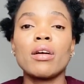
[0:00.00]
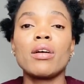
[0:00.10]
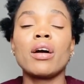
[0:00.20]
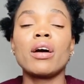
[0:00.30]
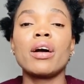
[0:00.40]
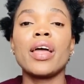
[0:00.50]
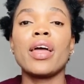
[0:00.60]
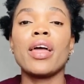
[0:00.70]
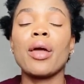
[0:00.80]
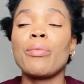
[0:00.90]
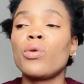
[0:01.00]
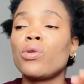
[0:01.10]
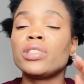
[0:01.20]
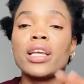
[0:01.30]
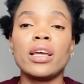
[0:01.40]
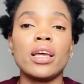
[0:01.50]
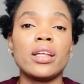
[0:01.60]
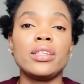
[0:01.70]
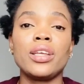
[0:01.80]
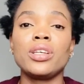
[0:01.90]
elbow
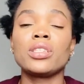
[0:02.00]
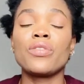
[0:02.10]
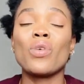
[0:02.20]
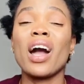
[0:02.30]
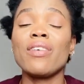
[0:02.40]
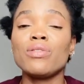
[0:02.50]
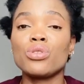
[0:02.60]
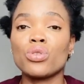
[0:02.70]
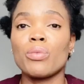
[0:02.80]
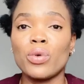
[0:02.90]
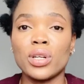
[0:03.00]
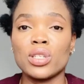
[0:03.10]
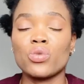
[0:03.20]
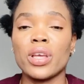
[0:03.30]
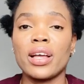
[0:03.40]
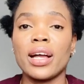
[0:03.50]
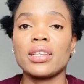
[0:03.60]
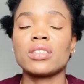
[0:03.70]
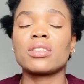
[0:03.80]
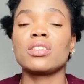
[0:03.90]
knees. If you're having sunburn as well,
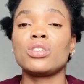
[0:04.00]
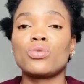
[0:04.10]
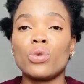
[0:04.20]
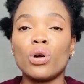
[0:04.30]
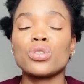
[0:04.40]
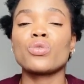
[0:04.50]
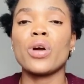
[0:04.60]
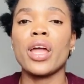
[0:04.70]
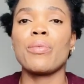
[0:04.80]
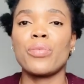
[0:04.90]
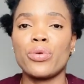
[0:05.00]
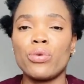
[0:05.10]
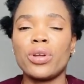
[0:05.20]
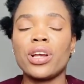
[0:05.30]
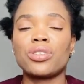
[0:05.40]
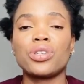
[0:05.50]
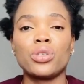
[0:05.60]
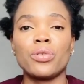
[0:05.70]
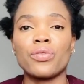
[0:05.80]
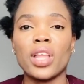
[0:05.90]
guys, it will also help you get
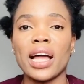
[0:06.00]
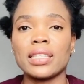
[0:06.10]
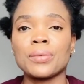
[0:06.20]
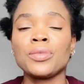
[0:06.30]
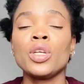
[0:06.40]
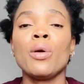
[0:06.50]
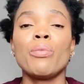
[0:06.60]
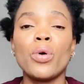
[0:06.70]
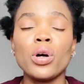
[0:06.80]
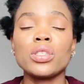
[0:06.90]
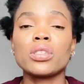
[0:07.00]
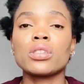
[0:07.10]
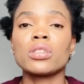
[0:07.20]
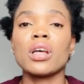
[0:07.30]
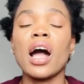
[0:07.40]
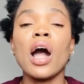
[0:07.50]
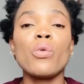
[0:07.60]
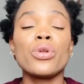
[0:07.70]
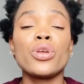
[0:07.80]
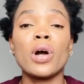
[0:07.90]
rid of that. But how
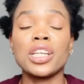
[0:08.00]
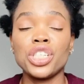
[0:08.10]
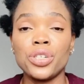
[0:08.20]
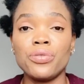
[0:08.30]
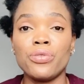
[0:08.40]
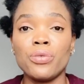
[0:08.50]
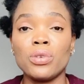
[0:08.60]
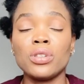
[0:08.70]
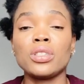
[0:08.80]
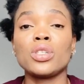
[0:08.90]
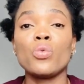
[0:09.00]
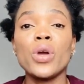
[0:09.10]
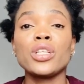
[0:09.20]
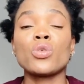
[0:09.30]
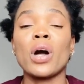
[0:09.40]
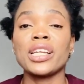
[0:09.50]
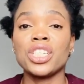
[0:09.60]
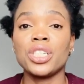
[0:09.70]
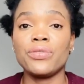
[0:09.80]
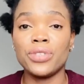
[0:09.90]
will you achieve? The way to
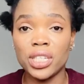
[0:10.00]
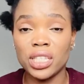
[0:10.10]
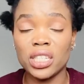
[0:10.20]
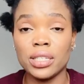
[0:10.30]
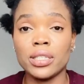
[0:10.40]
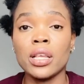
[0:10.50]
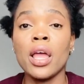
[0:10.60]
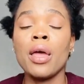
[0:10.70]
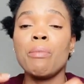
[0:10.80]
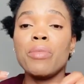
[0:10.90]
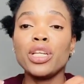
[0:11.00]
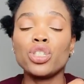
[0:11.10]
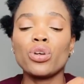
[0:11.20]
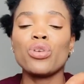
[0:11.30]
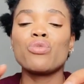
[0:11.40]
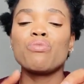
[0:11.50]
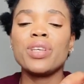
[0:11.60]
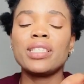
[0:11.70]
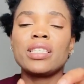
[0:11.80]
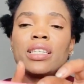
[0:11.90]
achieve this is, make sure you
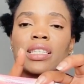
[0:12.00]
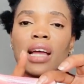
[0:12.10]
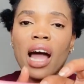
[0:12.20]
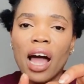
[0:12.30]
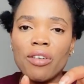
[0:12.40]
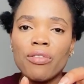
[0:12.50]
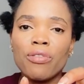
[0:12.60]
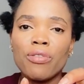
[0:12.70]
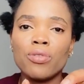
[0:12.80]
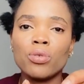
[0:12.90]
mix it half